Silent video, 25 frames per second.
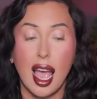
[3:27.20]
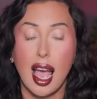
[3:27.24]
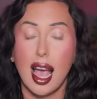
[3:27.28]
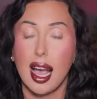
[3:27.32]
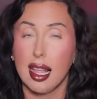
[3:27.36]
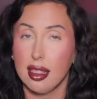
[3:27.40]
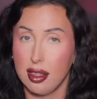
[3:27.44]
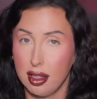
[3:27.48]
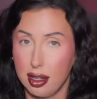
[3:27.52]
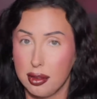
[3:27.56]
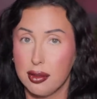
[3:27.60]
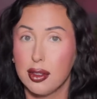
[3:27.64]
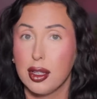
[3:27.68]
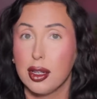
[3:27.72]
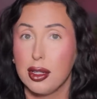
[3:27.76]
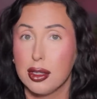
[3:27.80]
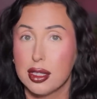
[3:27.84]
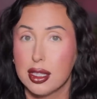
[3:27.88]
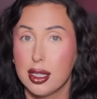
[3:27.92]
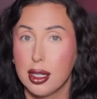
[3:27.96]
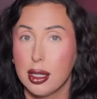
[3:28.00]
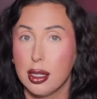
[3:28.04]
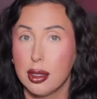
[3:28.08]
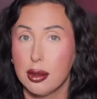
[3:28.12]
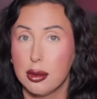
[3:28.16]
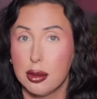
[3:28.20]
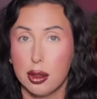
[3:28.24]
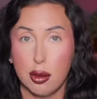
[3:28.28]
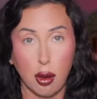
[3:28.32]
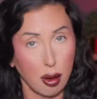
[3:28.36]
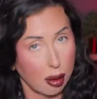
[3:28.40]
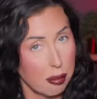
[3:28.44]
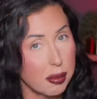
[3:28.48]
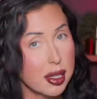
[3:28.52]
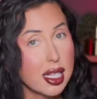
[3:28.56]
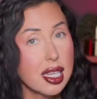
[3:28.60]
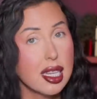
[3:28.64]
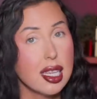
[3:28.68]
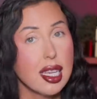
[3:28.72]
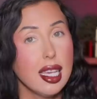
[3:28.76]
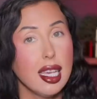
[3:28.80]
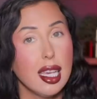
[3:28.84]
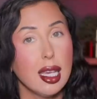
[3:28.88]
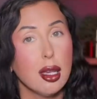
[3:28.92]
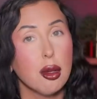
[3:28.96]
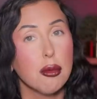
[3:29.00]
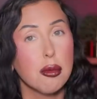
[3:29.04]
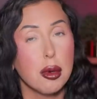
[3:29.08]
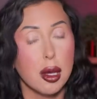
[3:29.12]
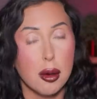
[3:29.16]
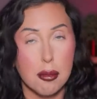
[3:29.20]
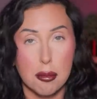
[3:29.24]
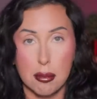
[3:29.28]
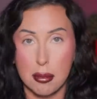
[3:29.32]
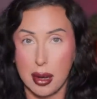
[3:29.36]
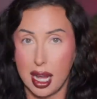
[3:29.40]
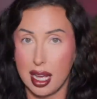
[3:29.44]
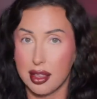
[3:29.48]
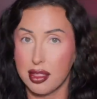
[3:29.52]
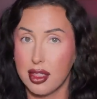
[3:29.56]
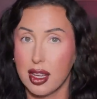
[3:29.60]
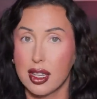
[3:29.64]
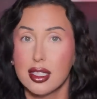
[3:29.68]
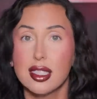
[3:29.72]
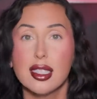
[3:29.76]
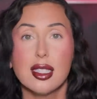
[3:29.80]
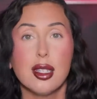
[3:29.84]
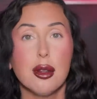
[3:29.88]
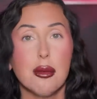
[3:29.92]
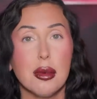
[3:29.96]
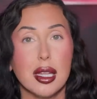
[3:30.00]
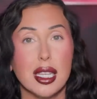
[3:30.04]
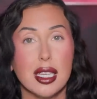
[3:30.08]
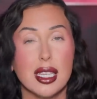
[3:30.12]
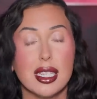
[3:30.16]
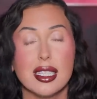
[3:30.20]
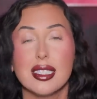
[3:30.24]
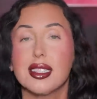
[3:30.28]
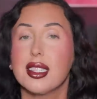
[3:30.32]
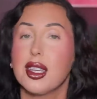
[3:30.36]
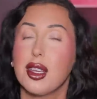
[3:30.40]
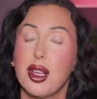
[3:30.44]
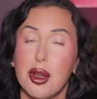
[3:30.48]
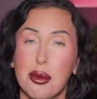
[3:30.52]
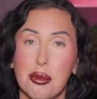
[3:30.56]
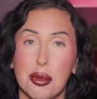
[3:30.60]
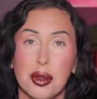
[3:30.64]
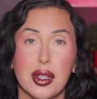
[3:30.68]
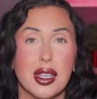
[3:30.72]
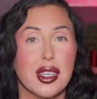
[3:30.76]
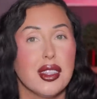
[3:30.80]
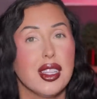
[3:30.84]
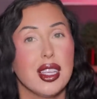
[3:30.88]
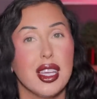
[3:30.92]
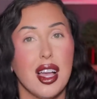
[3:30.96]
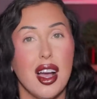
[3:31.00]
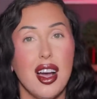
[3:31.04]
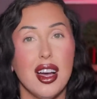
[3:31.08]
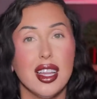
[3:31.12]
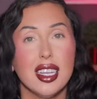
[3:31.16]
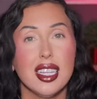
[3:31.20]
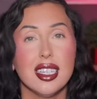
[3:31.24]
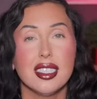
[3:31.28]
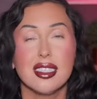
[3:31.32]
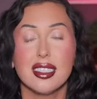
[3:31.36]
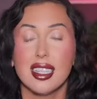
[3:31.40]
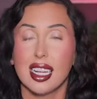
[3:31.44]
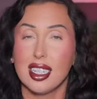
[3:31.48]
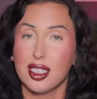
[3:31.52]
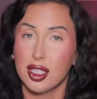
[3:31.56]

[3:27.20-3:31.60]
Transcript: I love y'all too. So I'm gonna keep my thoughts and opinions completely honest.